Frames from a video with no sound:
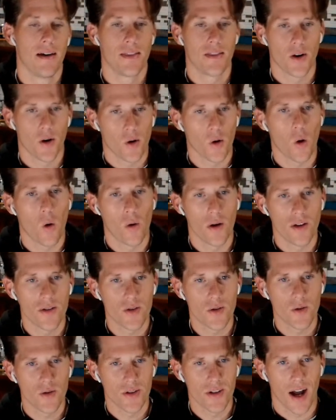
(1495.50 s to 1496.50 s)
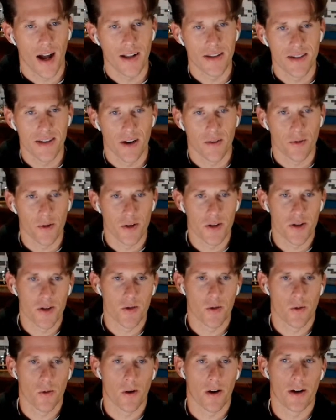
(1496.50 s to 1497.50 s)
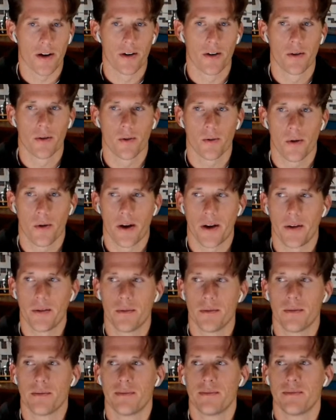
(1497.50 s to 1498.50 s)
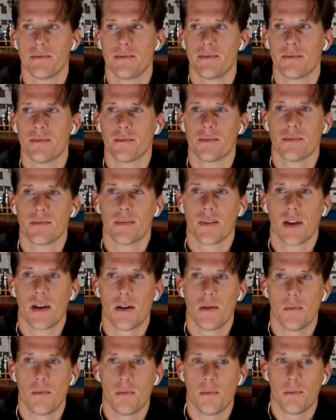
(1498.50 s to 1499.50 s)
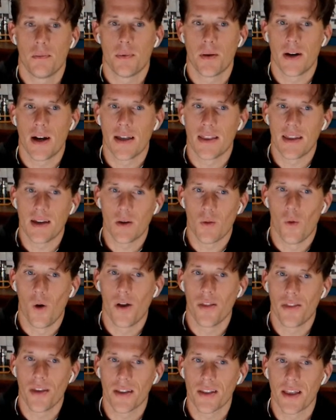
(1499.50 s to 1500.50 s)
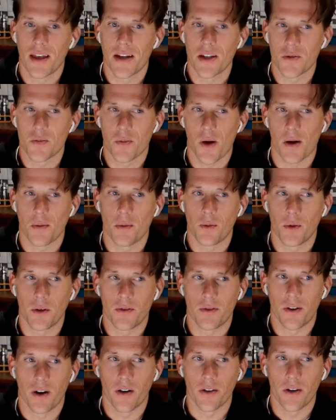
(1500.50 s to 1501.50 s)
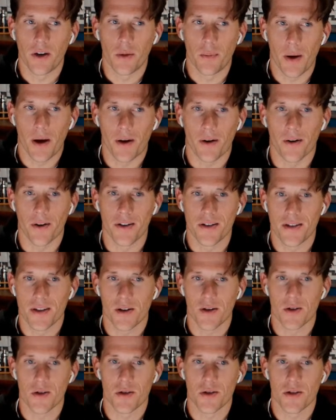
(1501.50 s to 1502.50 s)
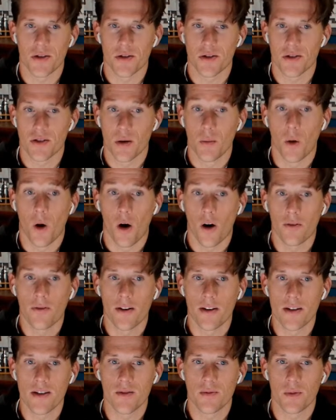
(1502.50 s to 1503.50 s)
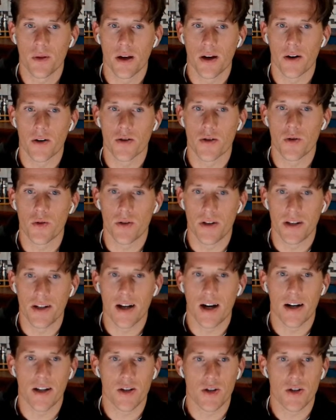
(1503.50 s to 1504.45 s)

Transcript: there are always two sides to every story, right? But I think one thing that is probably fairly apparent is there's some offensive players who did not